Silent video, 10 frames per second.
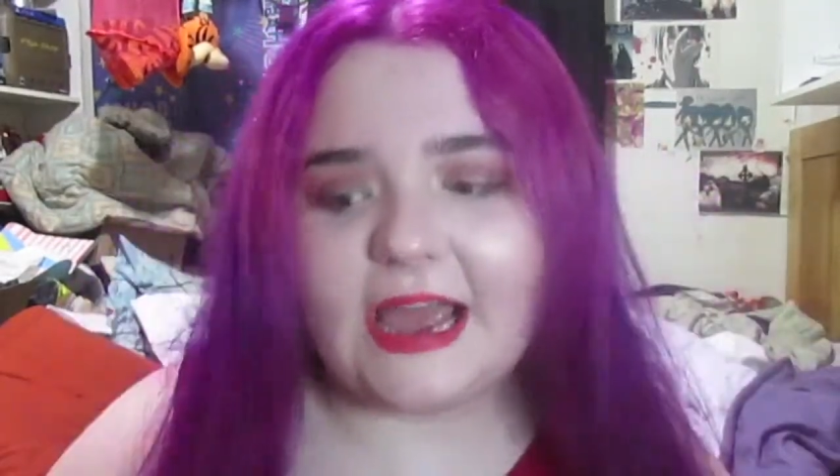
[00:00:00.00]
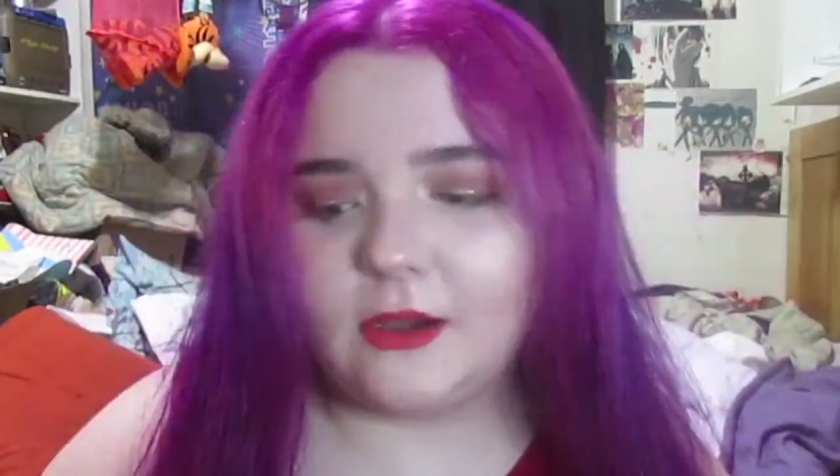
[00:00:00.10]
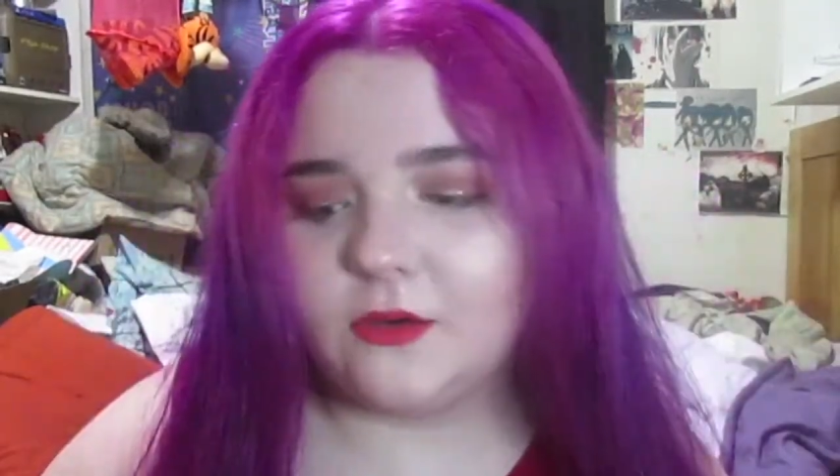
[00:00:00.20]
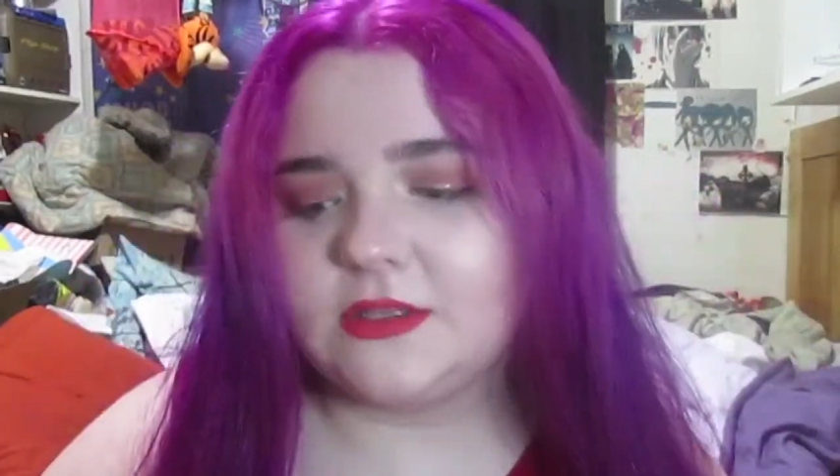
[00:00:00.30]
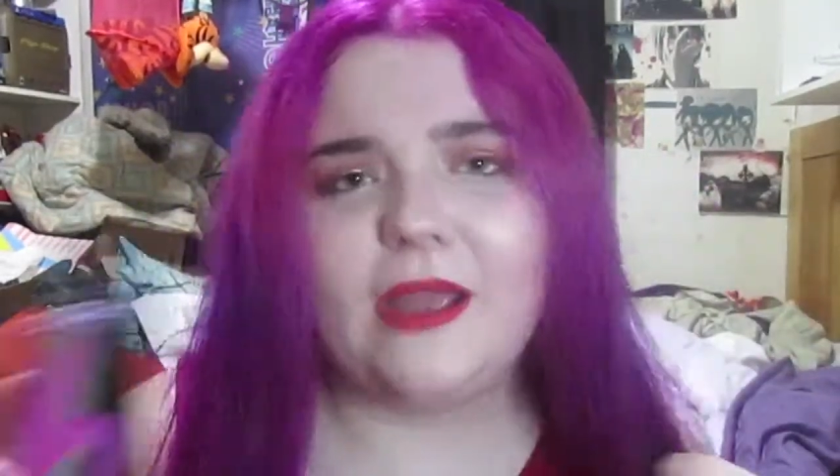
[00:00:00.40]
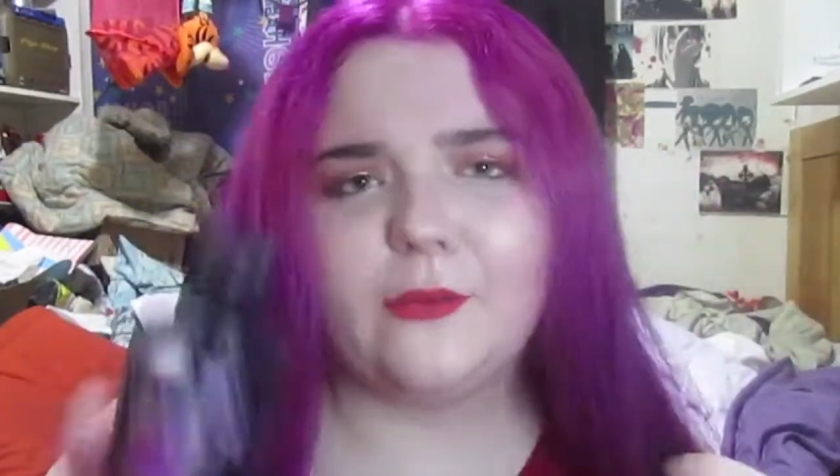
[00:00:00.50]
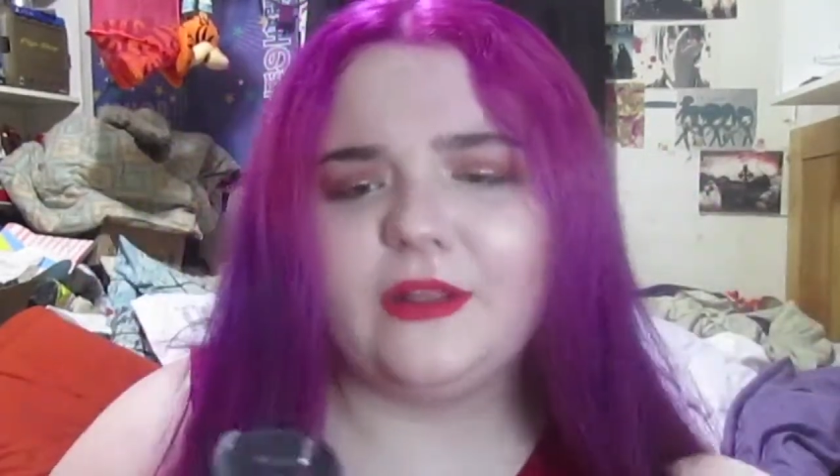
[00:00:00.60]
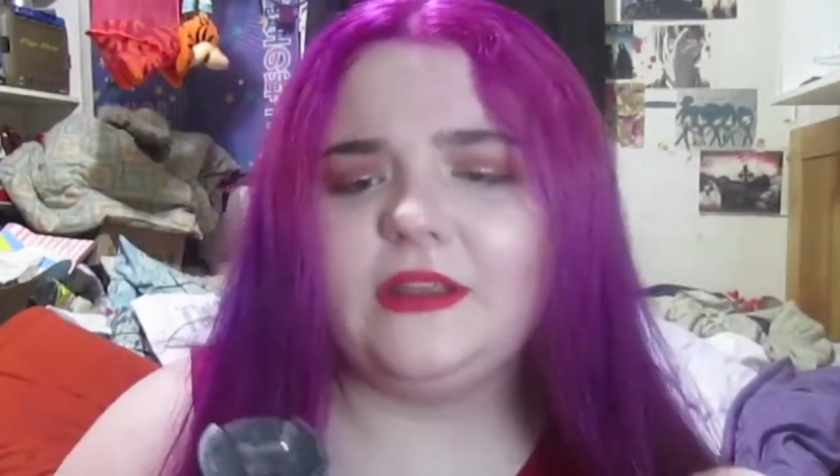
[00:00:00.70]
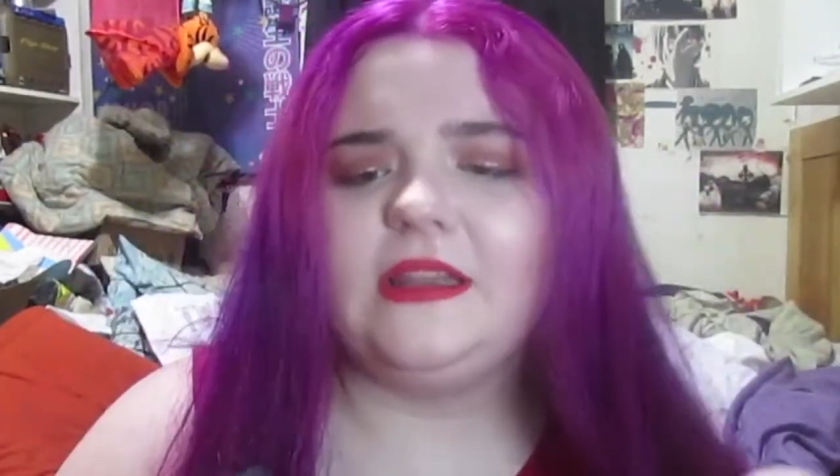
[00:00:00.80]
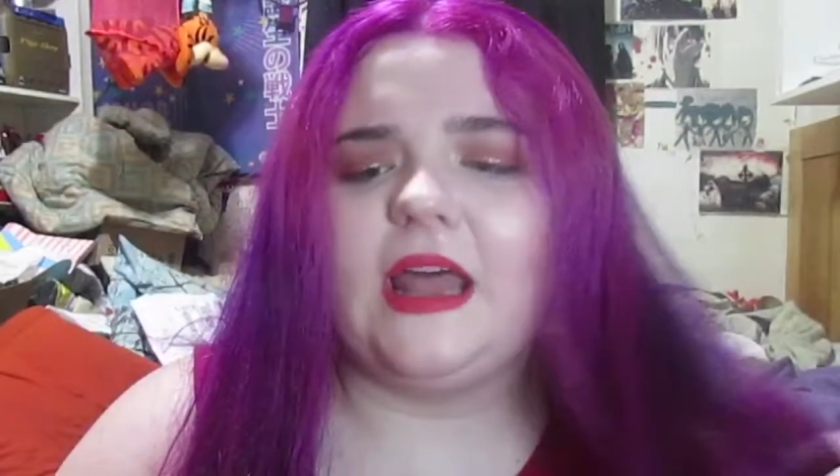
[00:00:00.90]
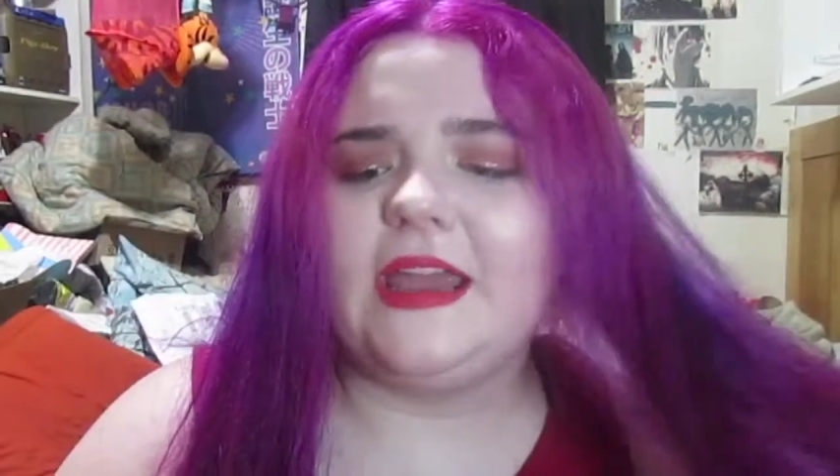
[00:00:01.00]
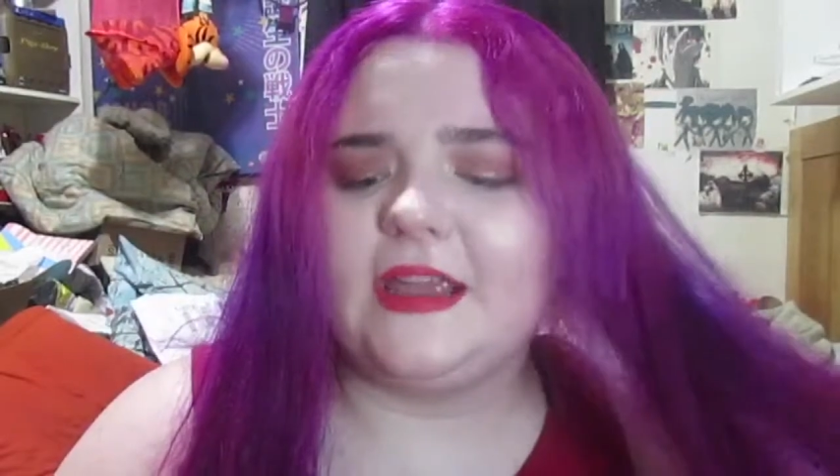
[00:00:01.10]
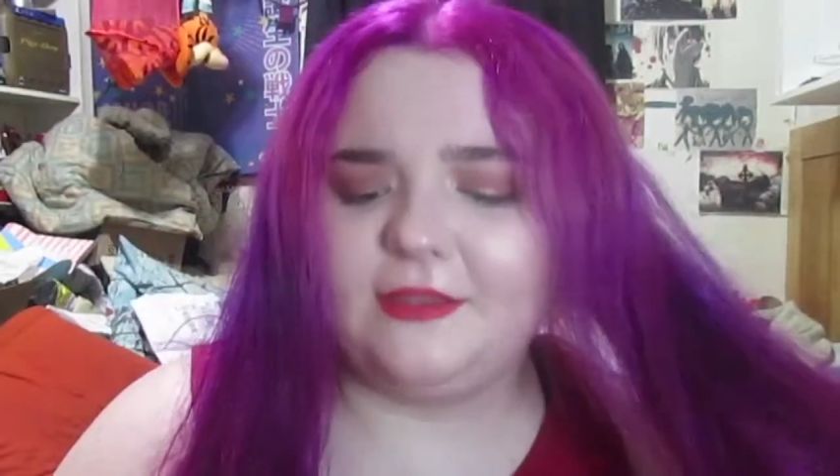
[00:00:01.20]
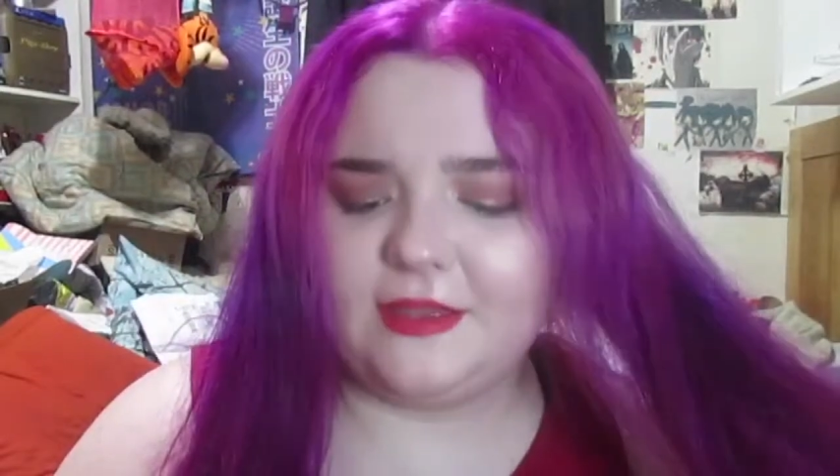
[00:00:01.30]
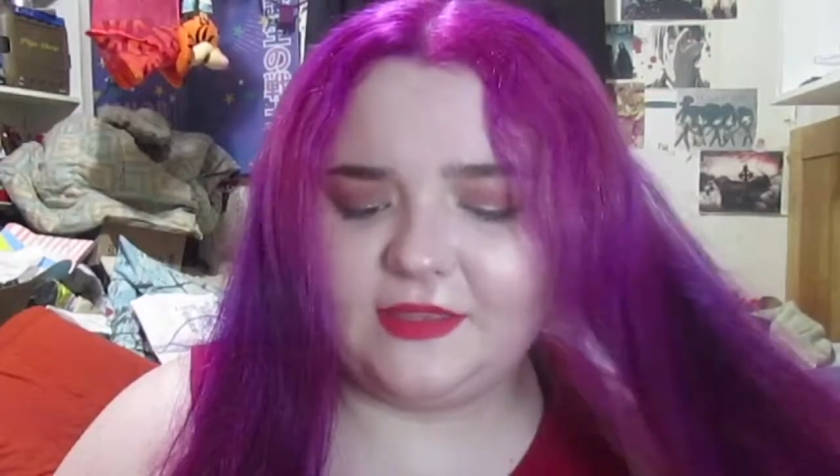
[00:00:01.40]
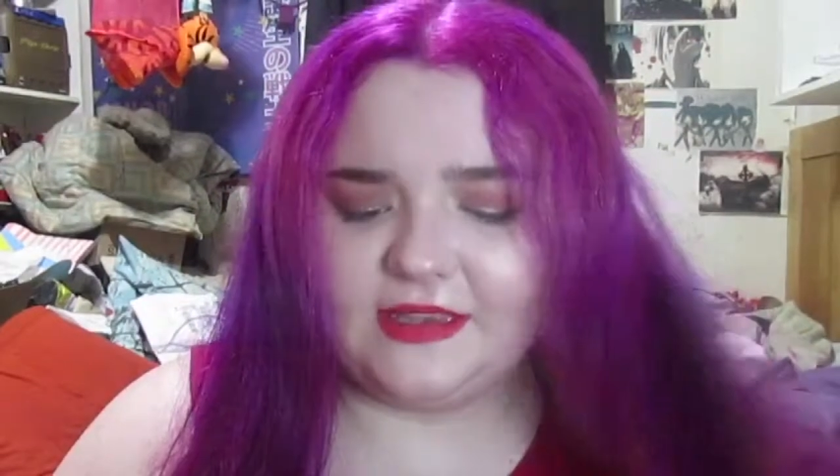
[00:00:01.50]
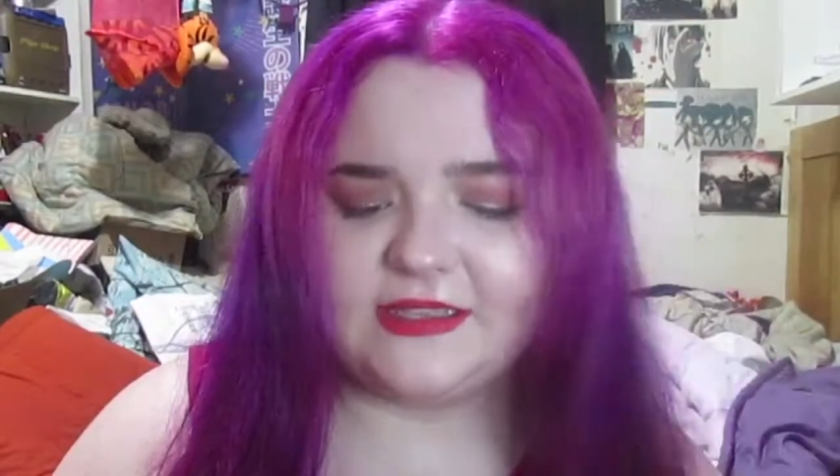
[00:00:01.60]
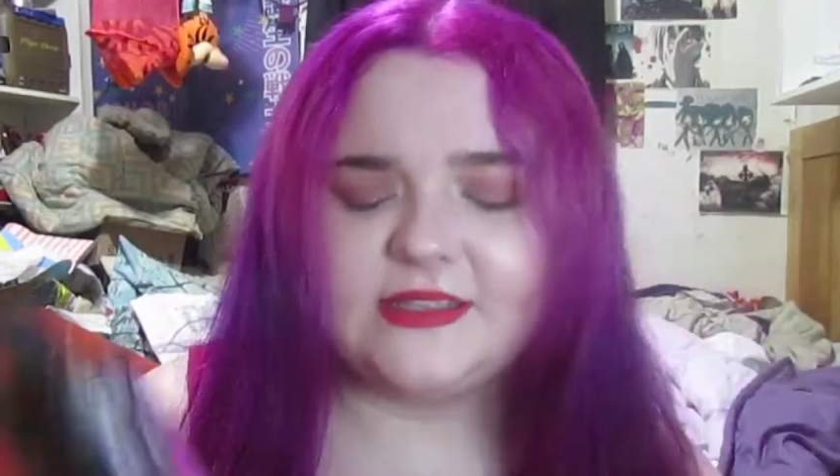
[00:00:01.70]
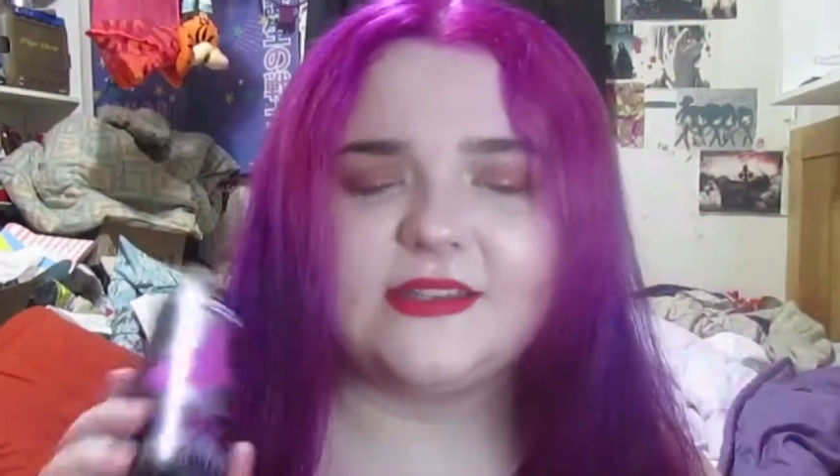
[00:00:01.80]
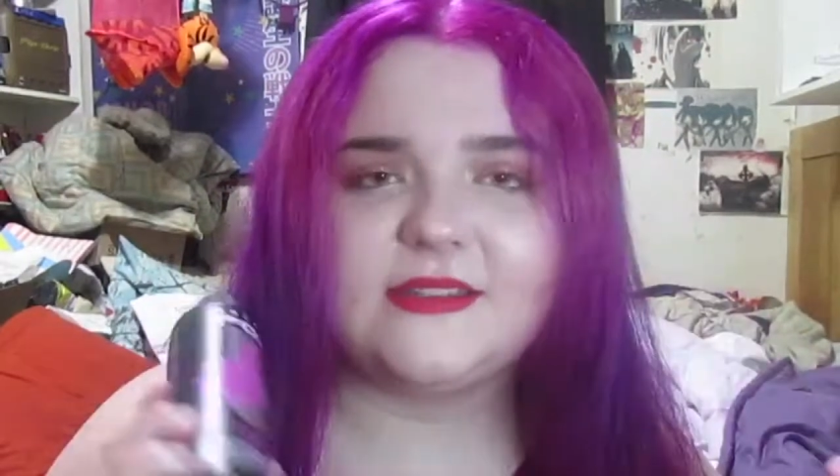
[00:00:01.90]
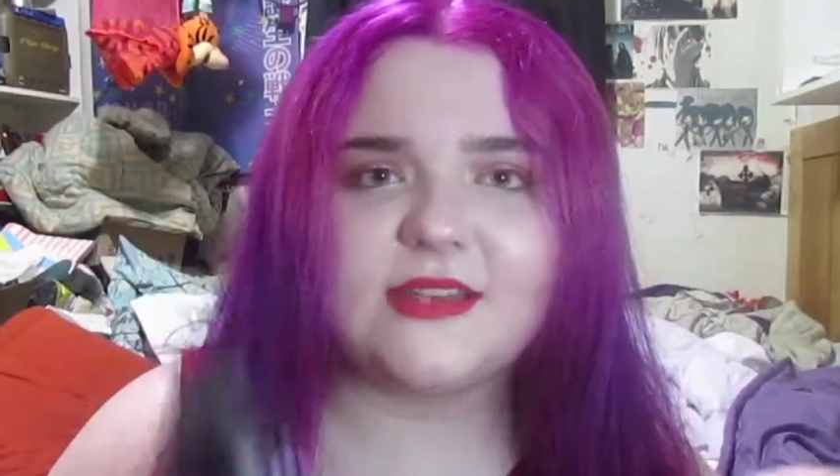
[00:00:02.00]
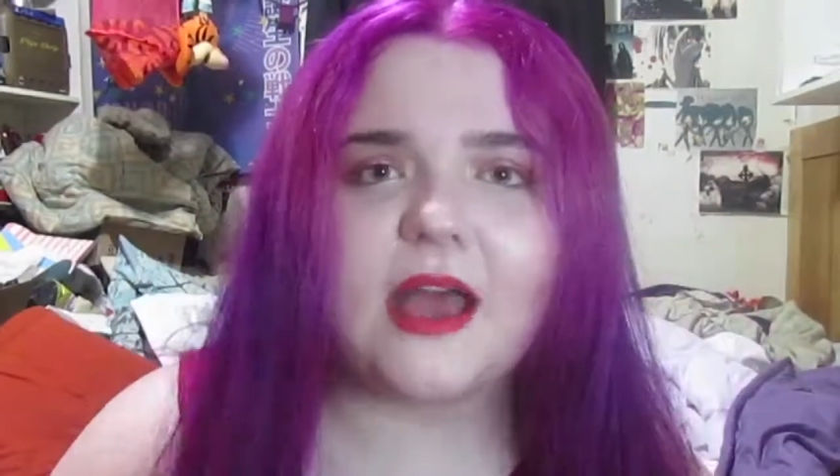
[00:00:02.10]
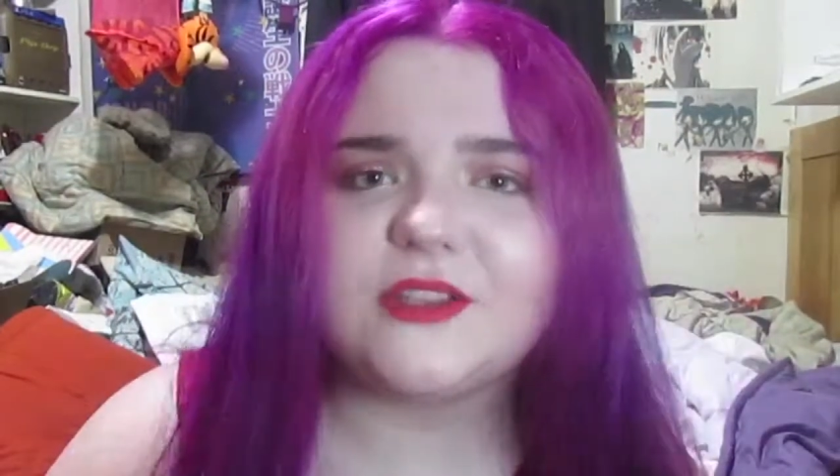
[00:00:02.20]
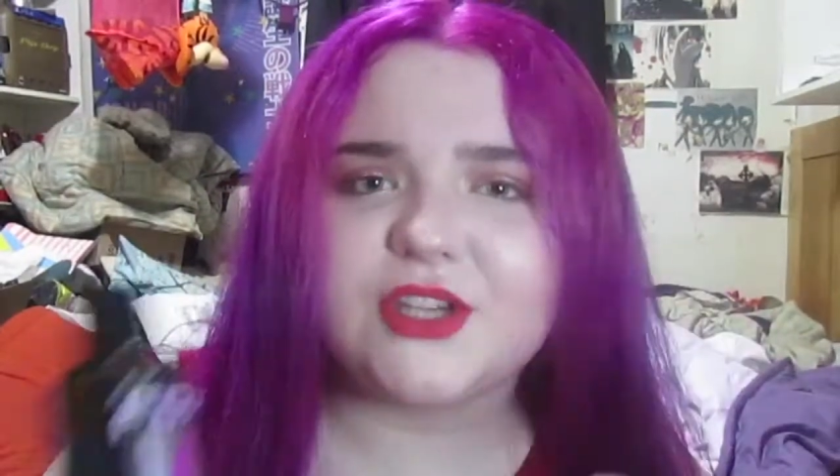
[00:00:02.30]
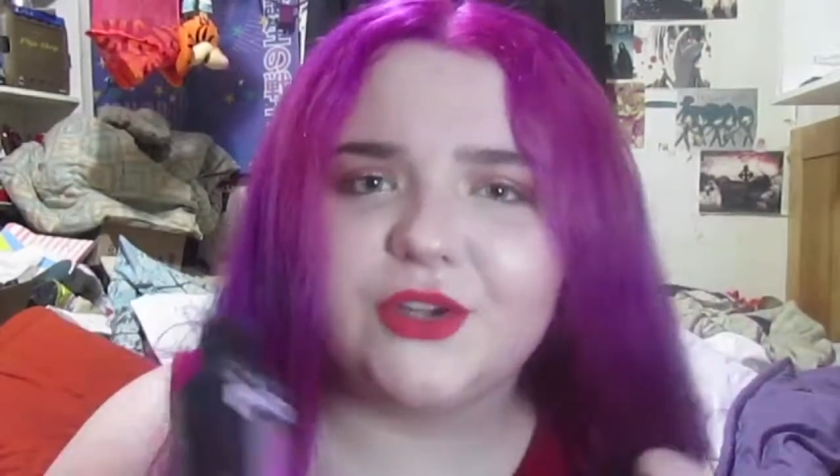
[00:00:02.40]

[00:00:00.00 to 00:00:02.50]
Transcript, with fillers: out I really like that this is such